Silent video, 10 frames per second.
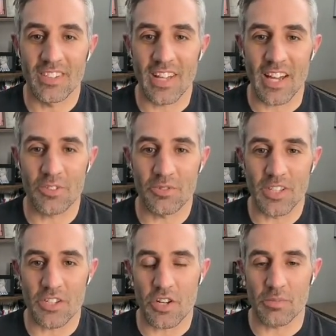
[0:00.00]
Glad you
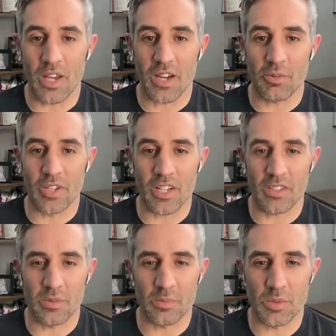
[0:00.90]
ditched them. Yeah, we're
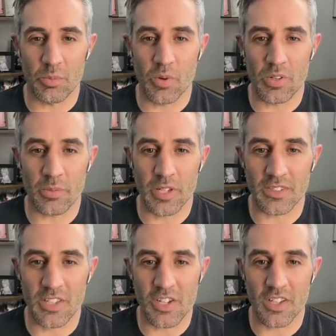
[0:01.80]
getting some support
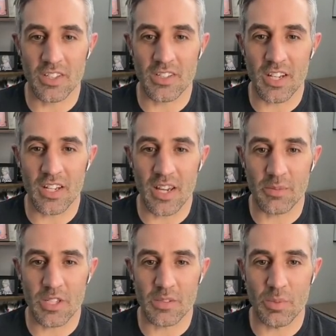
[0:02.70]
about ditching the dating
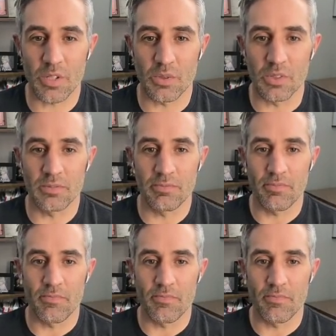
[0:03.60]
apps. That's pretty cool.